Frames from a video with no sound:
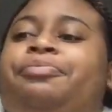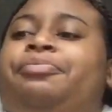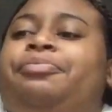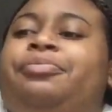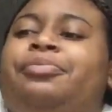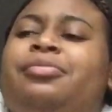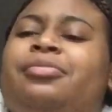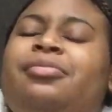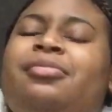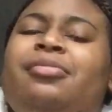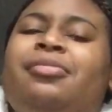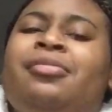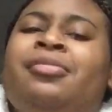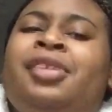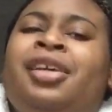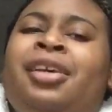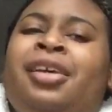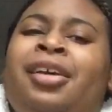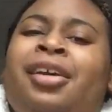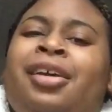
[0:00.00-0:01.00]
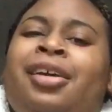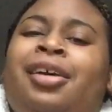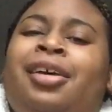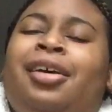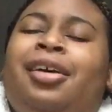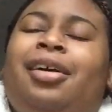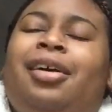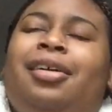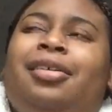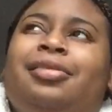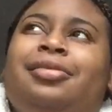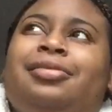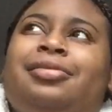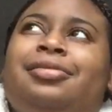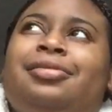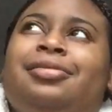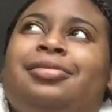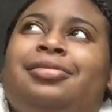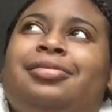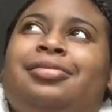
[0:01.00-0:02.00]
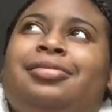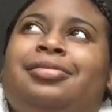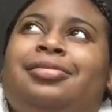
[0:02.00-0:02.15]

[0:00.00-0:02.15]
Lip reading: (silence)